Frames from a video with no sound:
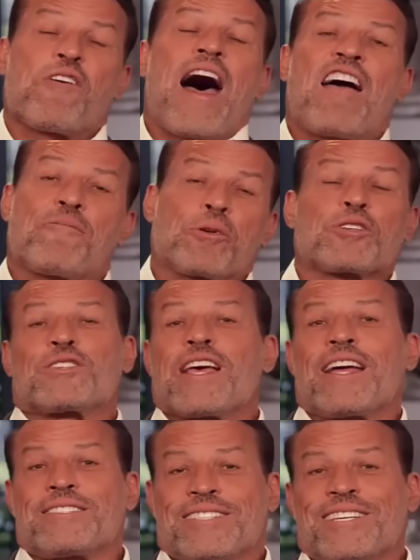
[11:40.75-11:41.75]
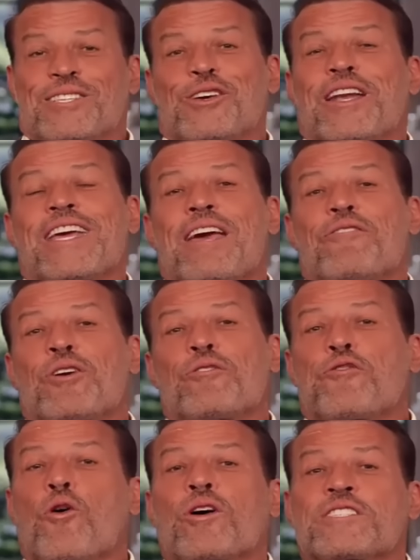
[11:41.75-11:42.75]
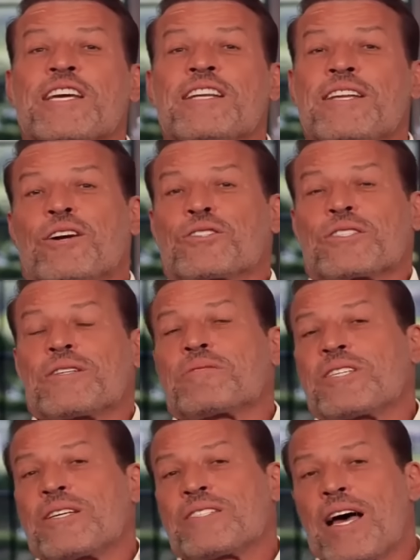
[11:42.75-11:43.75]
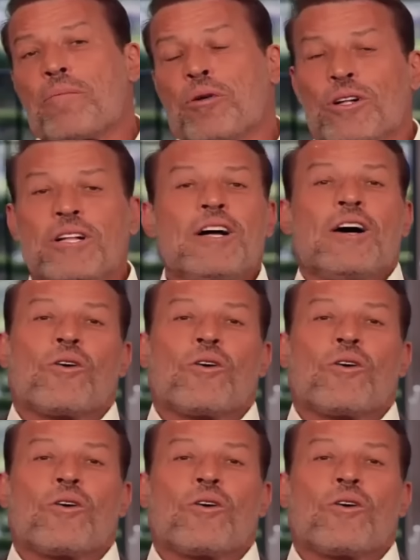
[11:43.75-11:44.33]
5% is going to give you 14 years to, to double,